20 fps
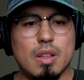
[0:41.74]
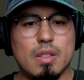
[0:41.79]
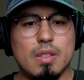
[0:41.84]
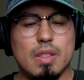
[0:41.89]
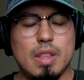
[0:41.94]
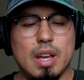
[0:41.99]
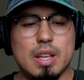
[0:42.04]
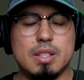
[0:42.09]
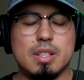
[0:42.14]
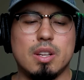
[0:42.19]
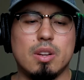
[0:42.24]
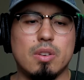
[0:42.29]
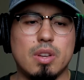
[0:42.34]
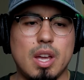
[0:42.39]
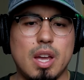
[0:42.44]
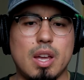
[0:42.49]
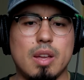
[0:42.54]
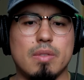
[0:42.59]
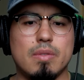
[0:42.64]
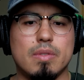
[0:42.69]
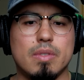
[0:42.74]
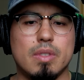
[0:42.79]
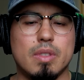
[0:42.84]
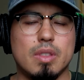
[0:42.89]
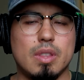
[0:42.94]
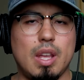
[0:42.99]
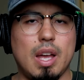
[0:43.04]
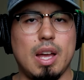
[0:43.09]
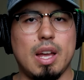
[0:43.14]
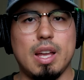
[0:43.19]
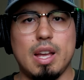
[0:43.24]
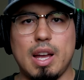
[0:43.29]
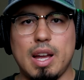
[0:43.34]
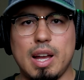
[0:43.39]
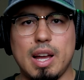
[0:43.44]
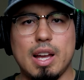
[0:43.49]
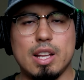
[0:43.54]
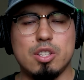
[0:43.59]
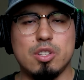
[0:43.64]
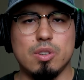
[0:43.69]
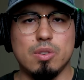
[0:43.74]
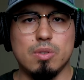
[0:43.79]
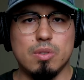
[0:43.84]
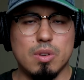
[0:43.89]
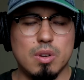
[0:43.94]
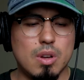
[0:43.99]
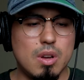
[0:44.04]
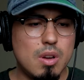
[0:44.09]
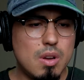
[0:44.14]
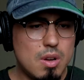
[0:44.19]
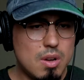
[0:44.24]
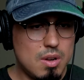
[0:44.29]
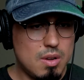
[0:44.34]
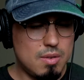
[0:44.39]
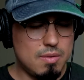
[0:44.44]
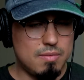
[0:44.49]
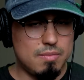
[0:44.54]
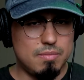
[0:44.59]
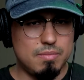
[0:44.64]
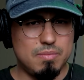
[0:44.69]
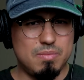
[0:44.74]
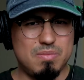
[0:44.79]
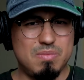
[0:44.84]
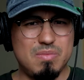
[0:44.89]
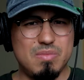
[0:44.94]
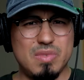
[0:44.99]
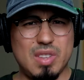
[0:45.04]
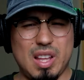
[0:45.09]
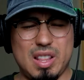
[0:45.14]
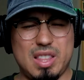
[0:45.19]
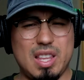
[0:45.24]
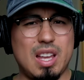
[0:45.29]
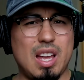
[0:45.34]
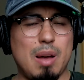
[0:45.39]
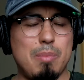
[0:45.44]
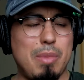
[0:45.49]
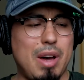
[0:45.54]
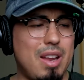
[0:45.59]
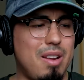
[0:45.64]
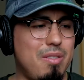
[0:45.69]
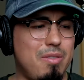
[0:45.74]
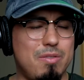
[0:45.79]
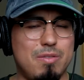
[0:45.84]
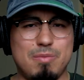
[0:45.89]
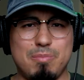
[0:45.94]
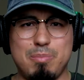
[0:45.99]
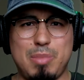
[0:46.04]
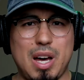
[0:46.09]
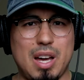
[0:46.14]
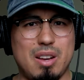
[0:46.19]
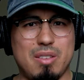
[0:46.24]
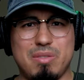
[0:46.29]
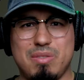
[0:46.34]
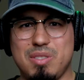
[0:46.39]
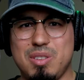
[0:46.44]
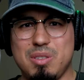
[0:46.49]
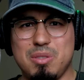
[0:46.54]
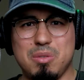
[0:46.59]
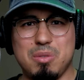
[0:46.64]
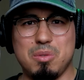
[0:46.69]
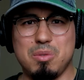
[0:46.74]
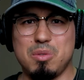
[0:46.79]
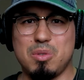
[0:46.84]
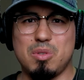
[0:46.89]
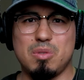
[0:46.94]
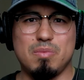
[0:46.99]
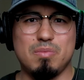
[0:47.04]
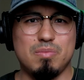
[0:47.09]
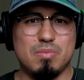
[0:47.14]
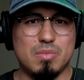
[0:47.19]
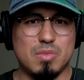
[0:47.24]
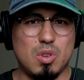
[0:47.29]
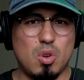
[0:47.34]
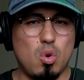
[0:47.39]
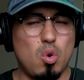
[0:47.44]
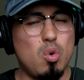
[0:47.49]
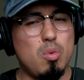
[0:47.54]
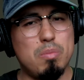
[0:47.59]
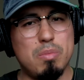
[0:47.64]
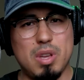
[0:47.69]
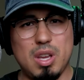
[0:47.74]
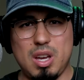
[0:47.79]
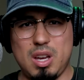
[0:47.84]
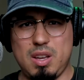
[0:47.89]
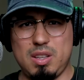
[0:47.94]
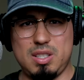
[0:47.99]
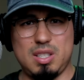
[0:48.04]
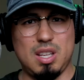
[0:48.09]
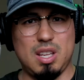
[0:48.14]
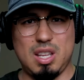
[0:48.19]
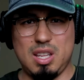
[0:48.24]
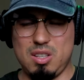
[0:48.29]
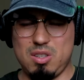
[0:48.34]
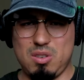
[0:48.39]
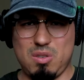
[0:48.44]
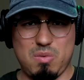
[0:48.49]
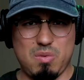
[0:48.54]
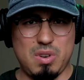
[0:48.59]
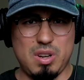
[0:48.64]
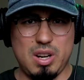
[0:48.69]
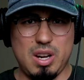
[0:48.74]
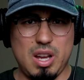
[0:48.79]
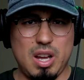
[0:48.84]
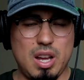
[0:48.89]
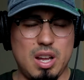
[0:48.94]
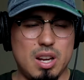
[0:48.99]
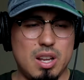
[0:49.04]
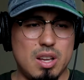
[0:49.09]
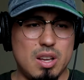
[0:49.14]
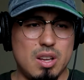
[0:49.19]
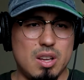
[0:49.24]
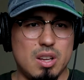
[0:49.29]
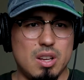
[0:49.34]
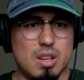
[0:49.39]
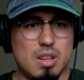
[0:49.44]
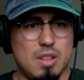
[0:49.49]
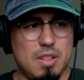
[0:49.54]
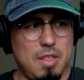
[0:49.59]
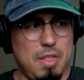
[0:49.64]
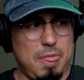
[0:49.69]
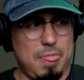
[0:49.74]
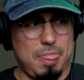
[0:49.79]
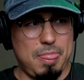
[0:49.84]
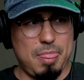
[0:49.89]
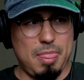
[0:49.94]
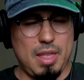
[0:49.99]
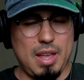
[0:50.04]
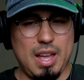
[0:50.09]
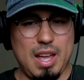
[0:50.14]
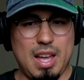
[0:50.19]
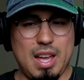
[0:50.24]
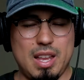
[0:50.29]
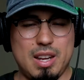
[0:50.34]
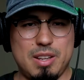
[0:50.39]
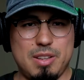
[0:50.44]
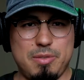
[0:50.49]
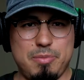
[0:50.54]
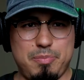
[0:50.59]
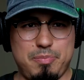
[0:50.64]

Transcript: that I said, okay, I got you. I think I might have bought a few cumbia CDs or whatnot. And